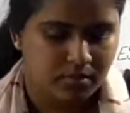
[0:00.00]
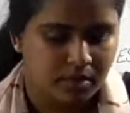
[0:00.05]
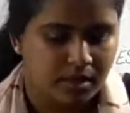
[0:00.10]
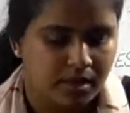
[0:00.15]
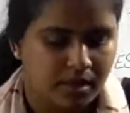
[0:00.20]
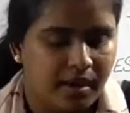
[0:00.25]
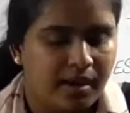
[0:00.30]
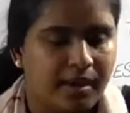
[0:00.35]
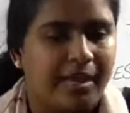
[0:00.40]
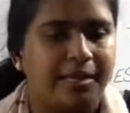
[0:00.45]

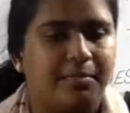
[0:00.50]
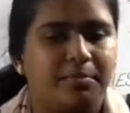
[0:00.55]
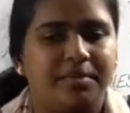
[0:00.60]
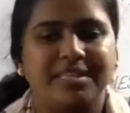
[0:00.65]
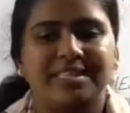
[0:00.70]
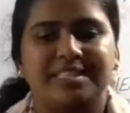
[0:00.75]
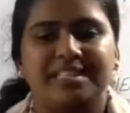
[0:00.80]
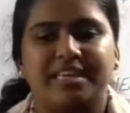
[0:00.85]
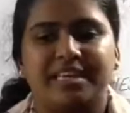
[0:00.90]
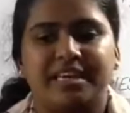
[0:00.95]
It means
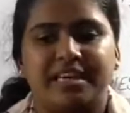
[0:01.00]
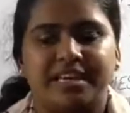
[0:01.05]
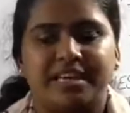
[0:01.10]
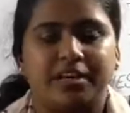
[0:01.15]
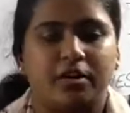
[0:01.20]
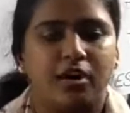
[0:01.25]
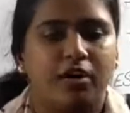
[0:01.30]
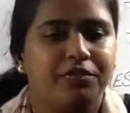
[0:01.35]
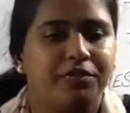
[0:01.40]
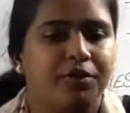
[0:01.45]
rearing
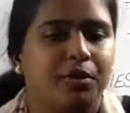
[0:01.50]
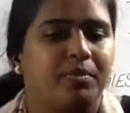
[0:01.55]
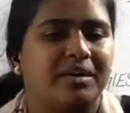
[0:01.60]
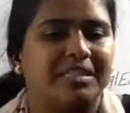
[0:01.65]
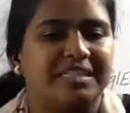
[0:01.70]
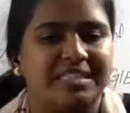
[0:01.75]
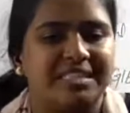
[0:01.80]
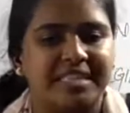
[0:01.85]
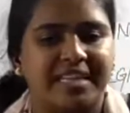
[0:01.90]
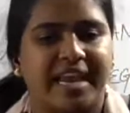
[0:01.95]
of
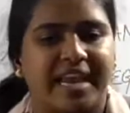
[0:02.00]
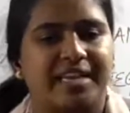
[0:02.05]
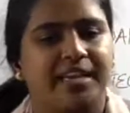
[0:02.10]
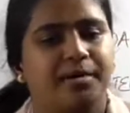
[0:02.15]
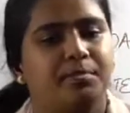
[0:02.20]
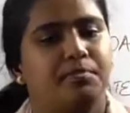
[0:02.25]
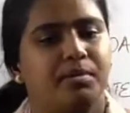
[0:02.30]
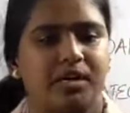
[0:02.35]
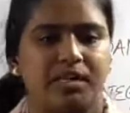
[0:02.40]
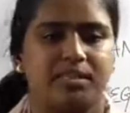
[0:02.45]
domesticated
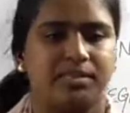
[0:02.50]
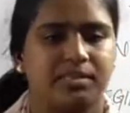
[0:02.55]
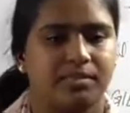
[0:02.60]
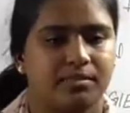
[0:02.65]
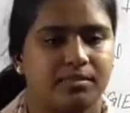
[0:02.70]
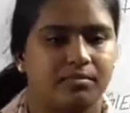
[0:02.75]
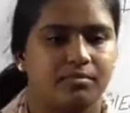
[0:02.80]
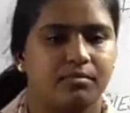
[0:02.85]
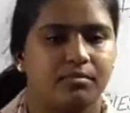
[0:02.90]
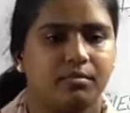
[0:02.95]
birds.
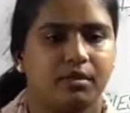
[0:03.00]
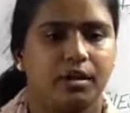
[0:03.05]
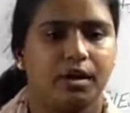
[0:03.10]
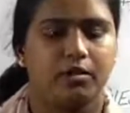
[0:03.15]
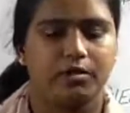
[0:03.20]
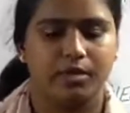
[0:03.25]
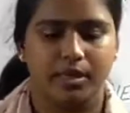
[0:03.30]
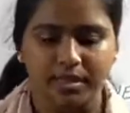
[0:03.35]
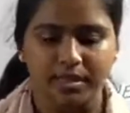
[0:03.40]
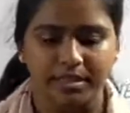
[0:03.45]

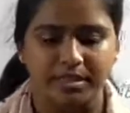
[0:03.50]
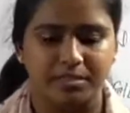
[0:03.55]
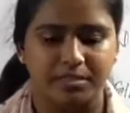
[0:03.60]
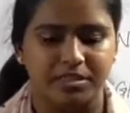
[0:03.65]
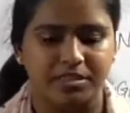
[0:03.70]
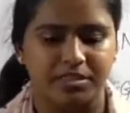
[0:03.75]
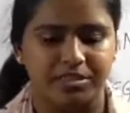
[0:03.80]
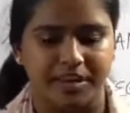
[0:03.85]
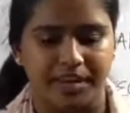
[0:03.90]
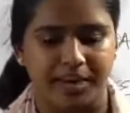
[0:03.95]
Okay,
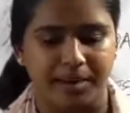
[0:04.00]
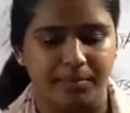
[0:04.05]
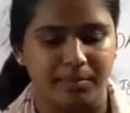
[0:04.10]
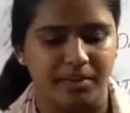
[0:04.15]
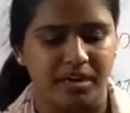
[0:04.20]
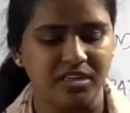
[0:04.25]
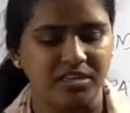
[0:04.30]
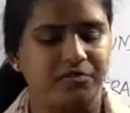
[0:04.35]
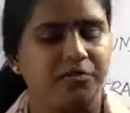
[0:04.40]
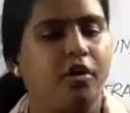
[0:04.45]
domesticated
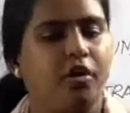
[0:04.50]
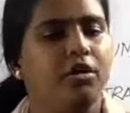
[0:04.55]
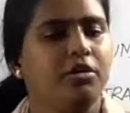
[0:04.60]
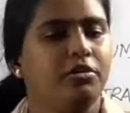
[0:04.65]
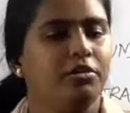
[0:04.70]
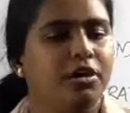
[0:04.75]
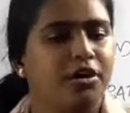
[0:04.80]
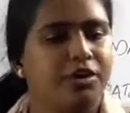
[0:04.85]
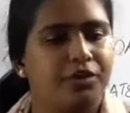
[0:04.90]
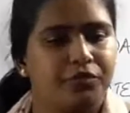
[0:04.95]
birds for
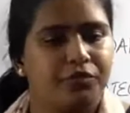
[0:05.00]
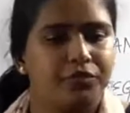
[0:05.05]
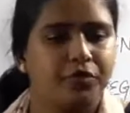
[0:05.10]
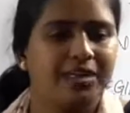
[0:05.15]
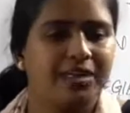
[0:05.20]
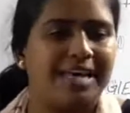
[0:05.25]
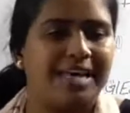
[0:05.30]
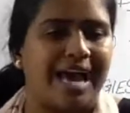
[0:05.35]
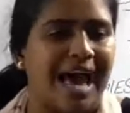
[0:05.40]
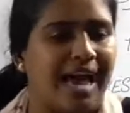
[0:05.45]
food
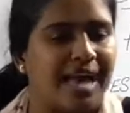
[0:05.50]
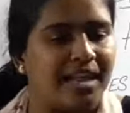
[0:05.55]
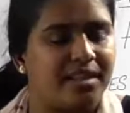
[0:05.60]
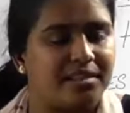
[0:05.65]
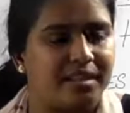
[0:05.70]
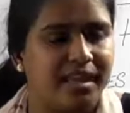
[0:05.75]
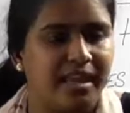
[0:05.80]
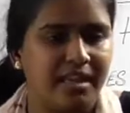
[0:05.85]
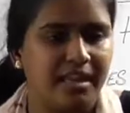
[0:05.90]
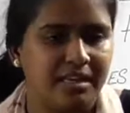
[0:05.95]
and
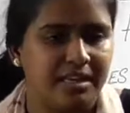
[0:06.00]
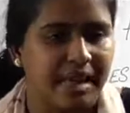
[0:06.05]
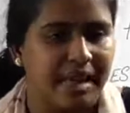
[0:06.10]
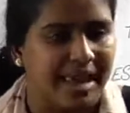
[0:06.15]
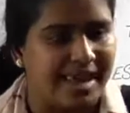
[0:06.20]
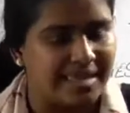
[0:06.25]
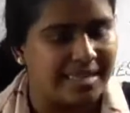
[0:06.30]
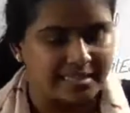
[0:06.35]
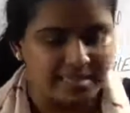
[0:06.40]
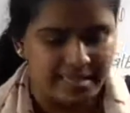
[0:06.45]
their
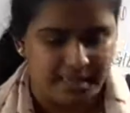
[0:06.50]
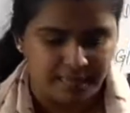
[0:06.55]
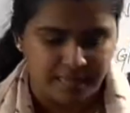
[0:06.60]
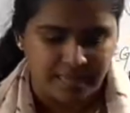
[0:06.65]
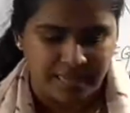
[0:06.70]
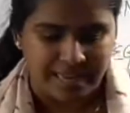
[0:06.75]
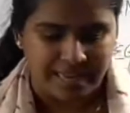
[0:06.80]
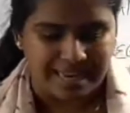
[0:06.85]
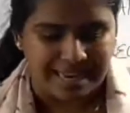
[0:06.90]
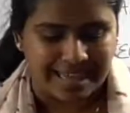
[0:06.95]
eggs,
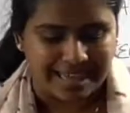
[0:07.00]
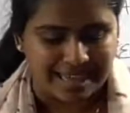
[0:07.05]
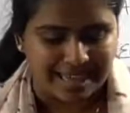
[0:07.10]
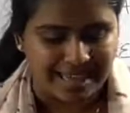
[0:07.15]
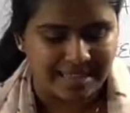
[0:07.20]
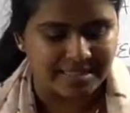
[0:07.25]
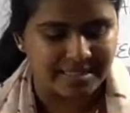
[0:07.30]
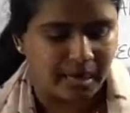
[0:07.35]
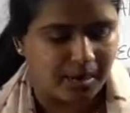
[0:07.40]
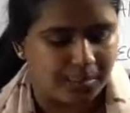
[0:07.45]
like
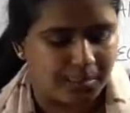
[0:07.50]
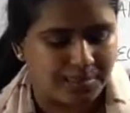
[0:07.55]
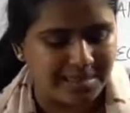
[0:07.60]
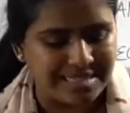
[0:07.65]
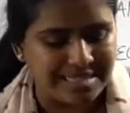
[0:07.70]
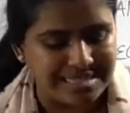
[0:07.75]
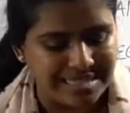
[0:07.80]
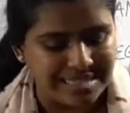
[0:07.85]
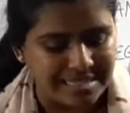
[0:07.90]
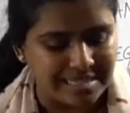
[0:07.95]
example
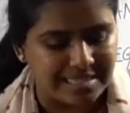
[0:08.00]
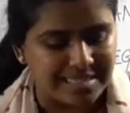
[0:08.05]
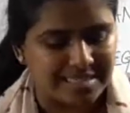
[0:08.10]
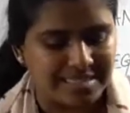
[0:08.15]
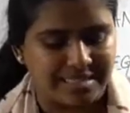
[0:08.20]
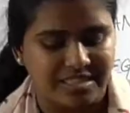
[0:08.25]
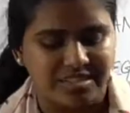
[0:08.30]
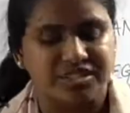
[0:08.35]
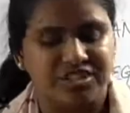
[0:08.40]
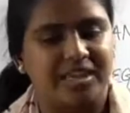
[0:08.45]
ducks,
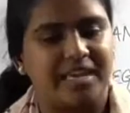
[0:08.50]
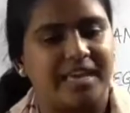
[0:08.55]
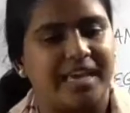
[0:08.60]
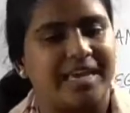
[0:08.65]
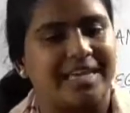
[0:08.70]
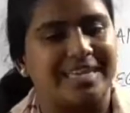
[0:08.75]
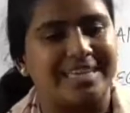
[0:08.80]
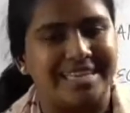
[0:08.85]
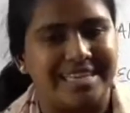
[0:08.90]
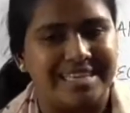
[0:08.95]

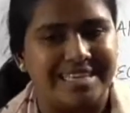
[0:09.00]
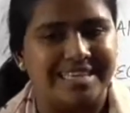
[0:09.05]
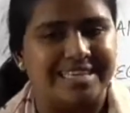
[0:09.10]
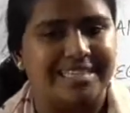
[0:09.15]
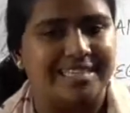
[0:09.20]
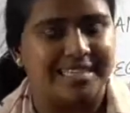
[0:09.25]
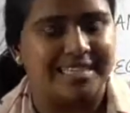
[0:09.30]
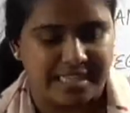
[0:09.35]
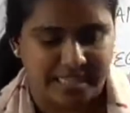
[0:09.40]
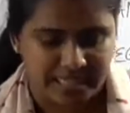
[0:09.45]
chicken, geese,
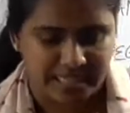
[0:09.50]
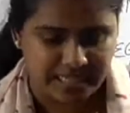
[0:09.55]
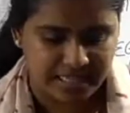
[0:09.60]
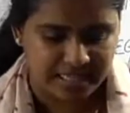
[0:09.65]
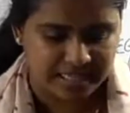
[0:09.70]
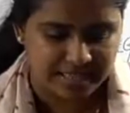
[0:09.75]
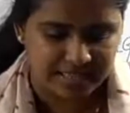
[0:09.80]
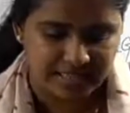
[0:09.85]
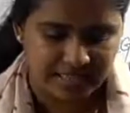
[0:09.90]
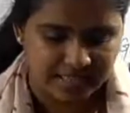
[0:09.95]

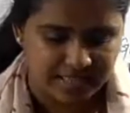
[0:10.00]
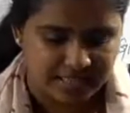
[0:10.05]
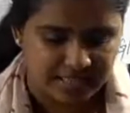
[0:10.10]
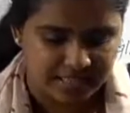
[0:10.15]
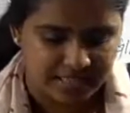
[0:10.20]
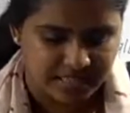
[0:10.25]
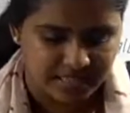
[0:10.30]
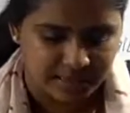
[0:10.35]
turkeys, etc.